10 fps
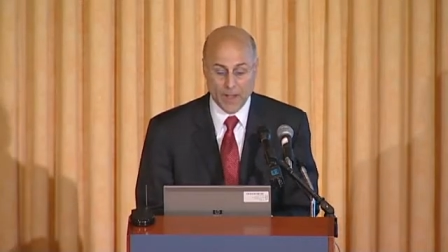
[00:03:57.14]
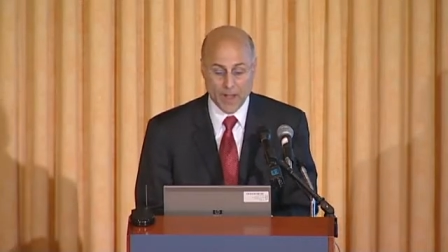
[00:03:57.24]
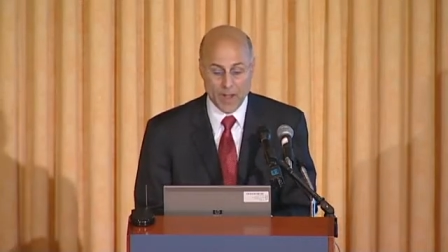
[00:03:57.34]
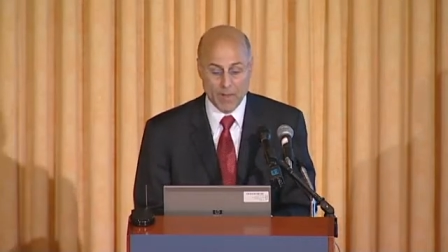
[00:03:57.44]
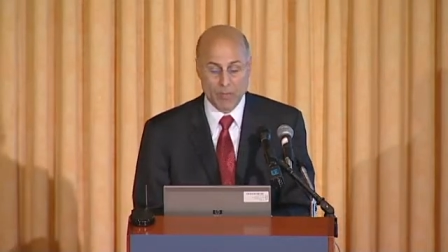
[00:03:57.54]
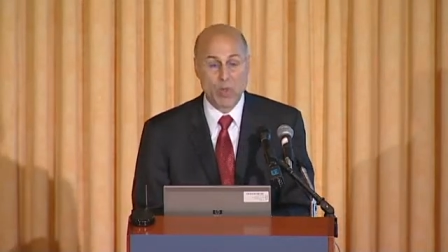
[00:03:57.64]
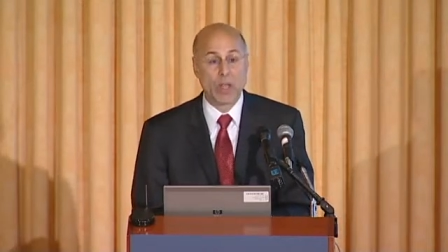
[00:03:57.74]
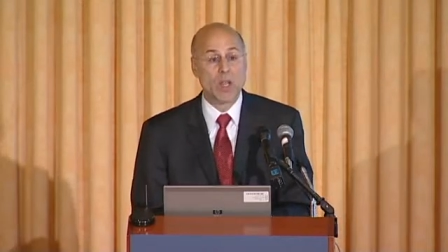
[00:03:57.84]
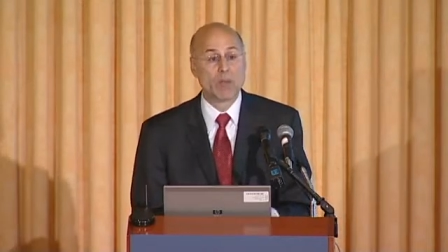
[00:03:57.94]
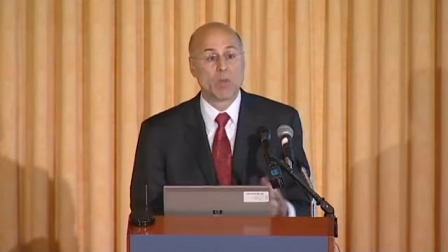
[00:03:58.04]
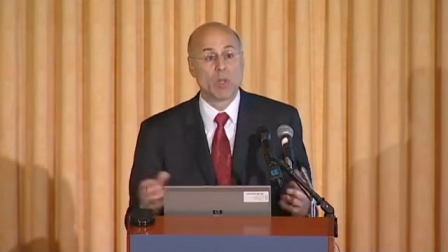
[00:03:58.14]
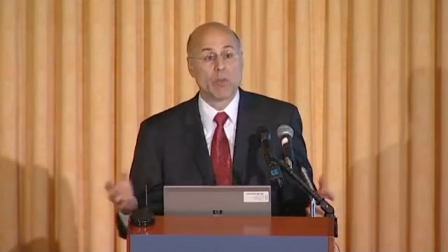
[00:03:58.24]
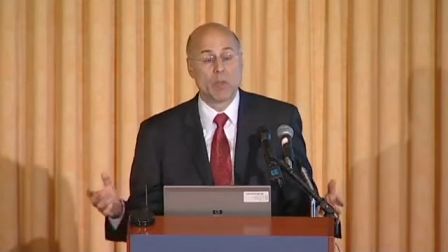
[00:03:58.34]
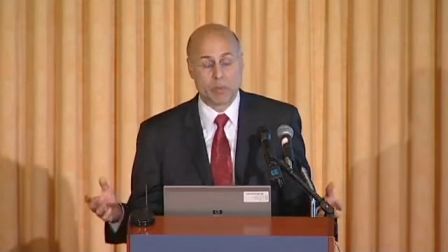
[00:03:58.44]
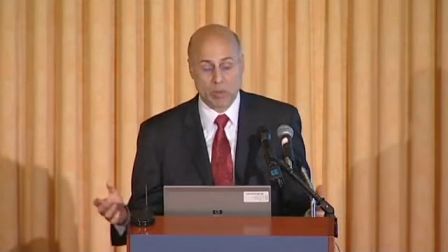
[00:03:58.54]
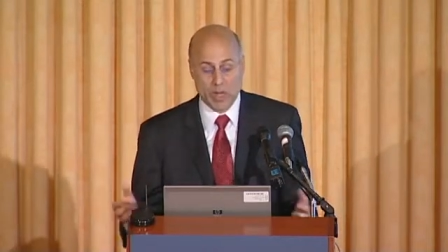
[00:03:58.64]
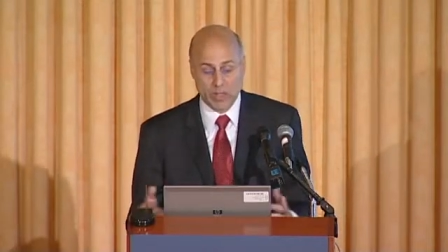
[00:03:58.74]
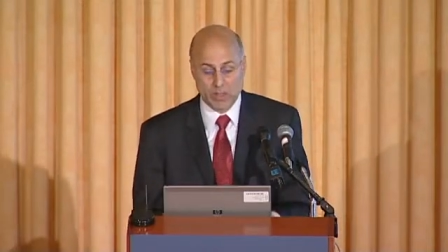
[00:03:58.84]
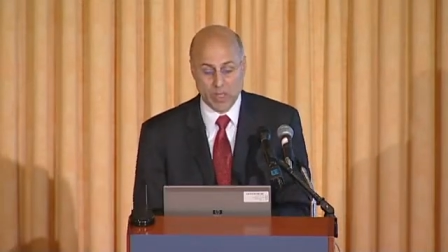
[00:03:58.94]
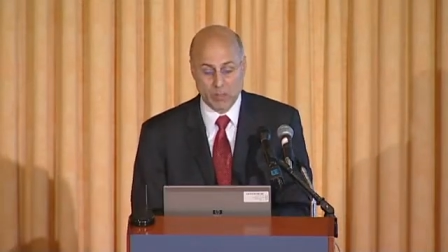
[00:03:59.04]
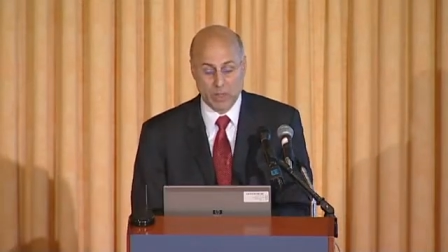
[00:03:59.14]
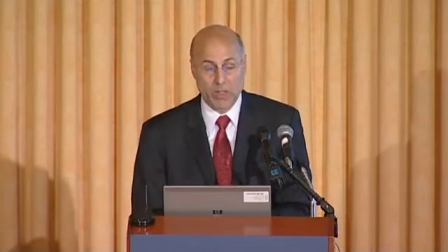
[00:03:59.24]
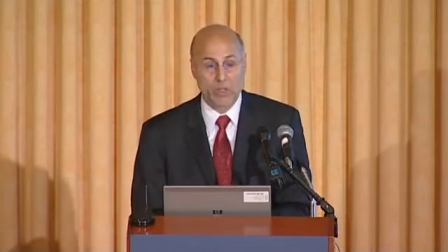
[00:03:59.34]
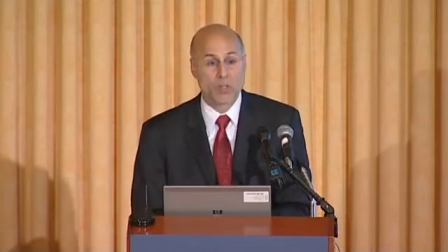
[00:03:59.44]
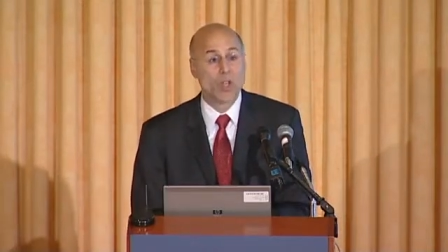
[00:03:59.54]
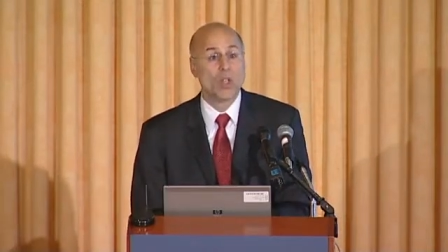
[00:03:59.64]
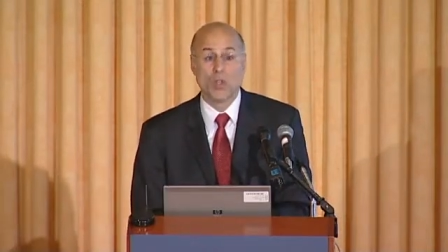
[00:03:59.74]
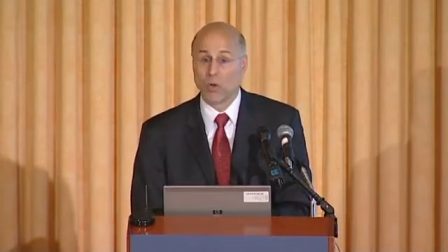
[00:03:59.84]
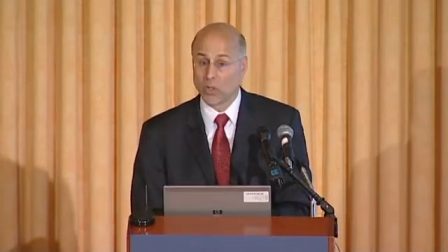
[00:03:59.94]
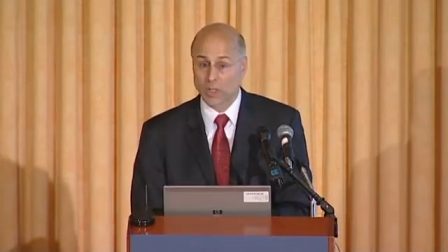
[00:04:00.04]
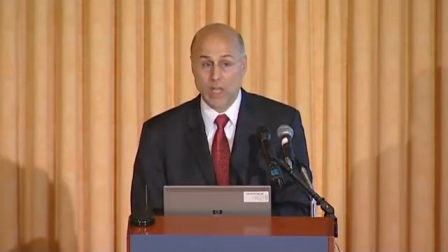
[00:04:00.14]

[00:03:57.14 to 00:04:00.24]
If you had never heard of Hippocratic databases, you heard